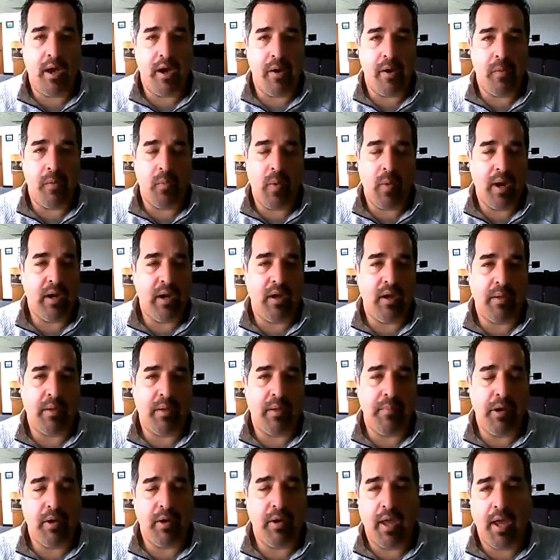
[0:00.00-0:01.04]
way to
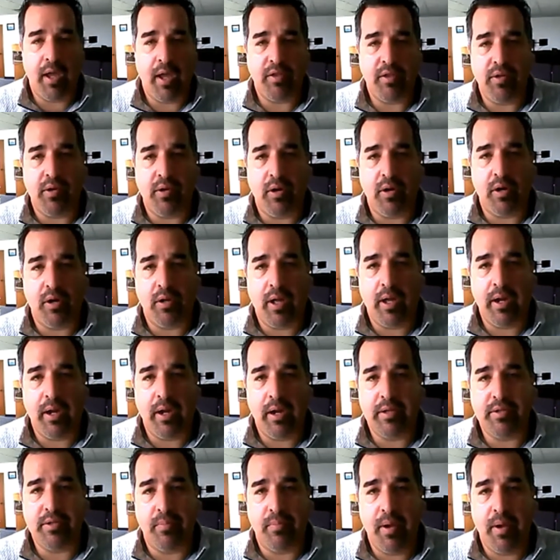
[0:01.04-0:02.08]
communicate to our
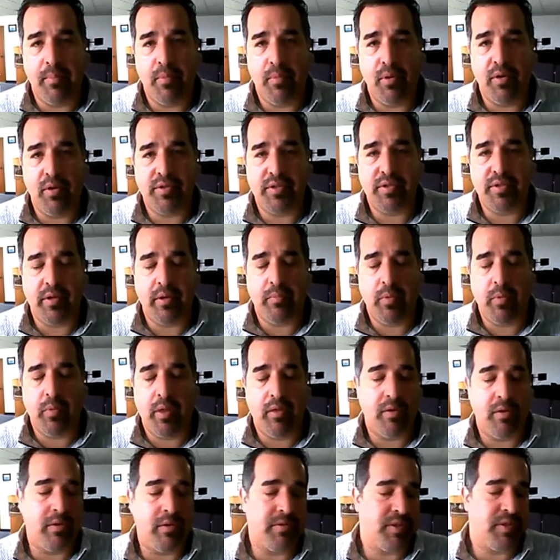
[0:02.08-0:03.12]
clients or members,
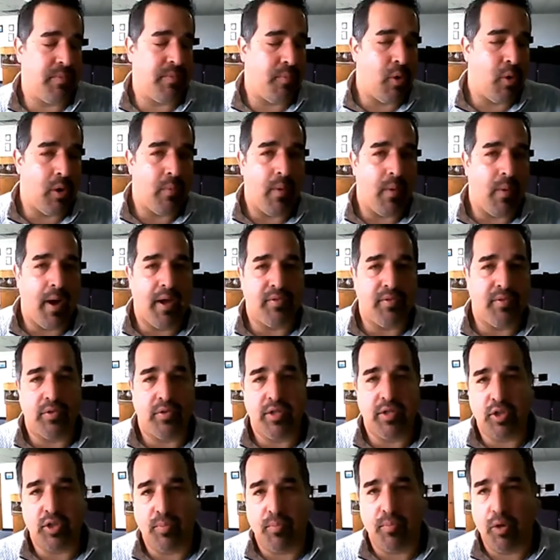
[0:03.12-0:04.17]
whether support-wise or
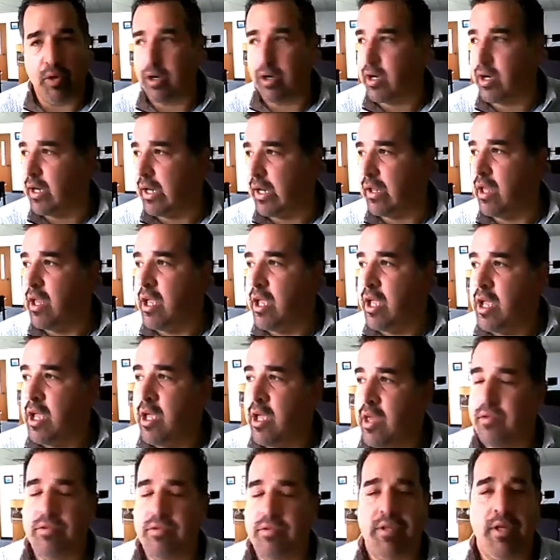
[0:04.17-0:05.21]
digital marketing
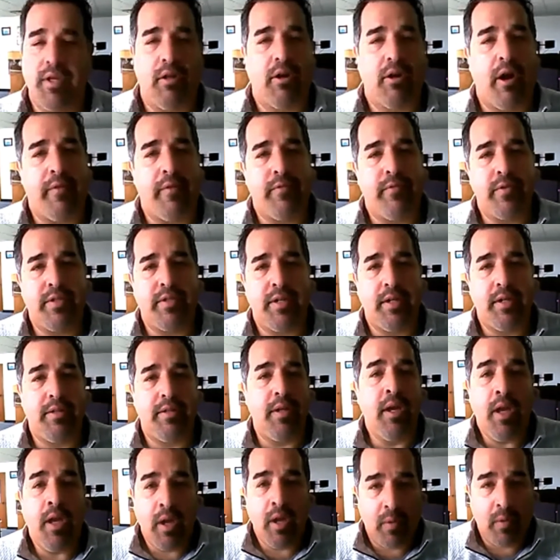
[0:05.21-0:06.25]
through teleconferencing,
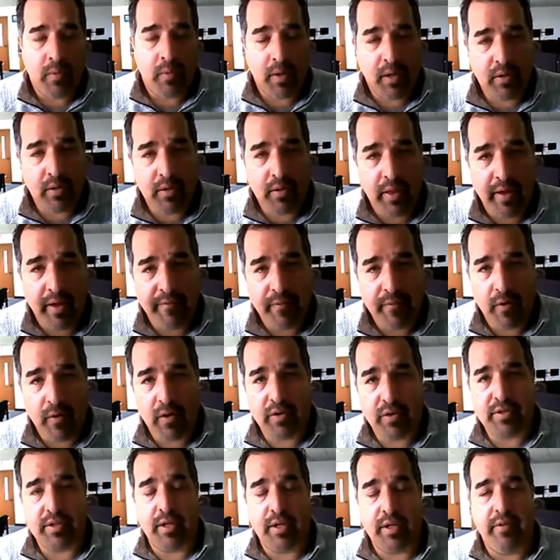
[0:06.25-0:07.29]
we're going to do that
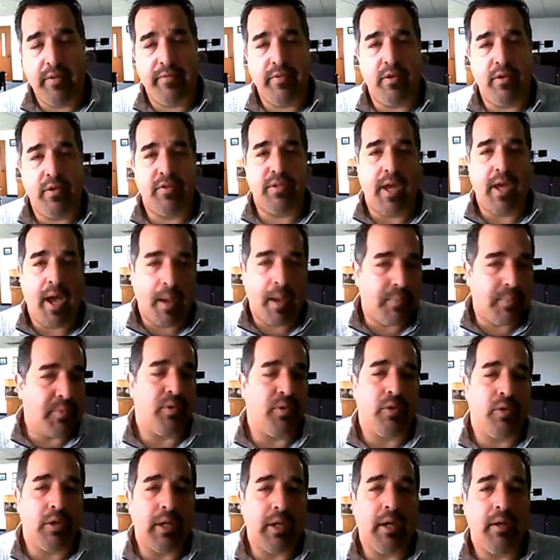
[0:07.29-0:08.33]
first. And if there's
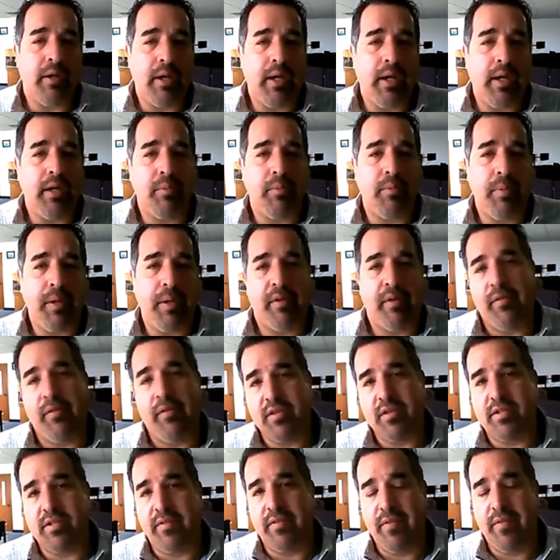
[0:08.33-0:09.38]
absolutely a need to be a
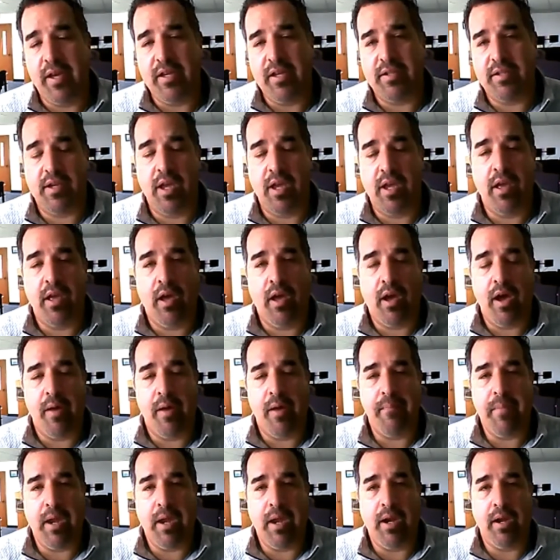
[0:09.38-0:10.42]
face-to-face
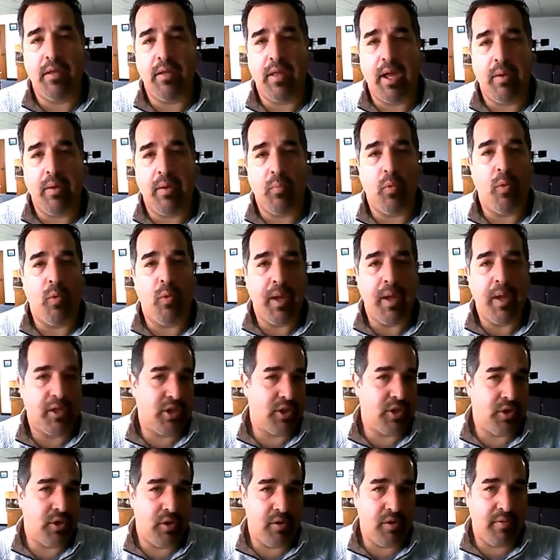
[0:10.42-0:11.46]
meeting, then we'll make
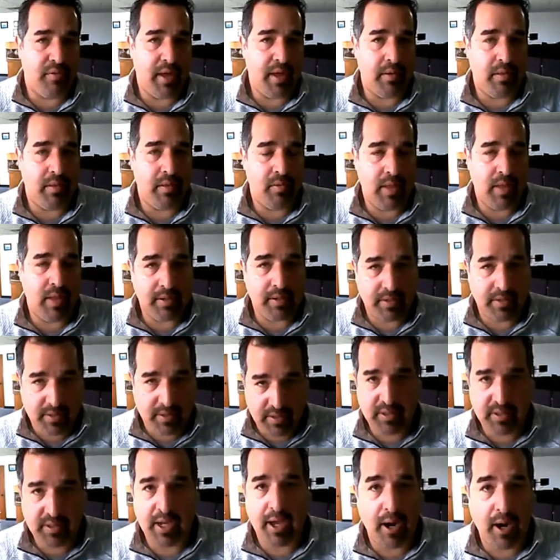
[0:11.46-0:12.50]
sure that that's
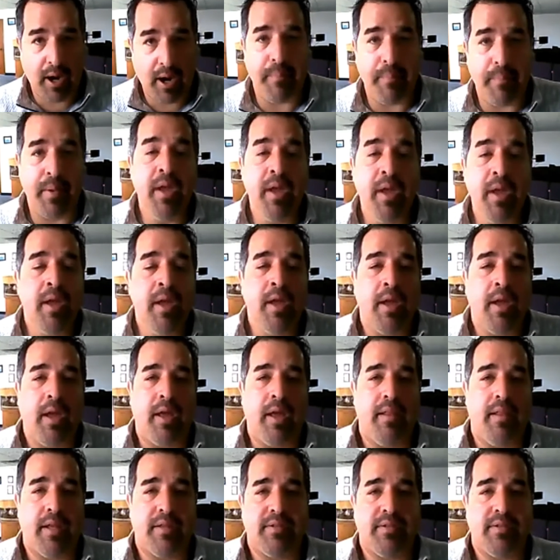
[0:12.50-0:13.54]
set up
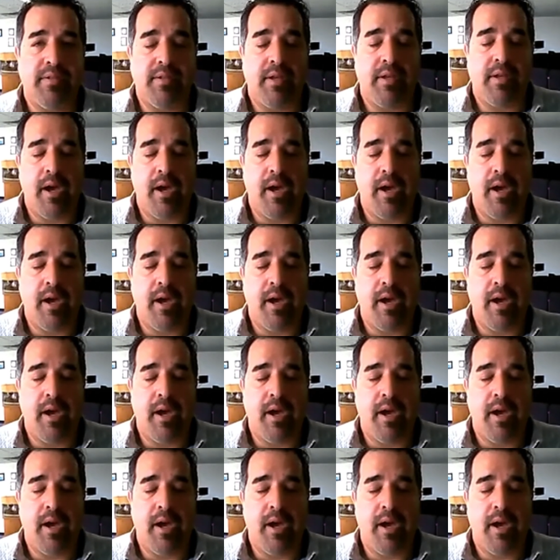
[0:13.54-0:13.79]
and that's